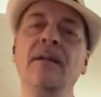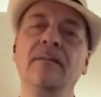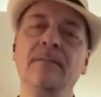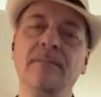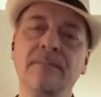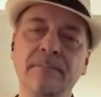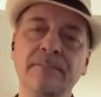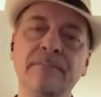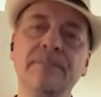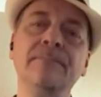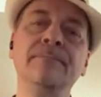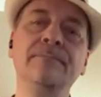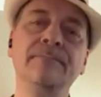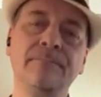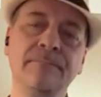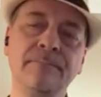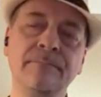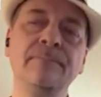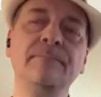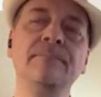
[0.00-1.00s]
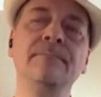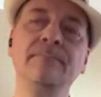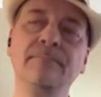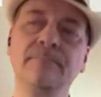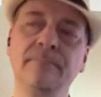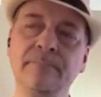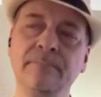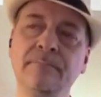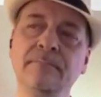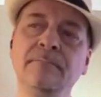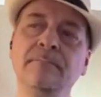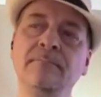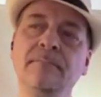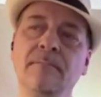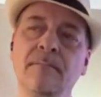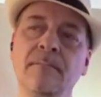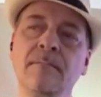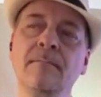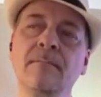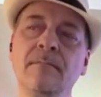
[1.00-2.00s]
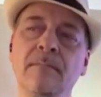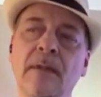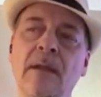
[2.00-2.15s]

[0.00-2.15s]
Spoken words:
links on YouTube, I'll just get them off of there.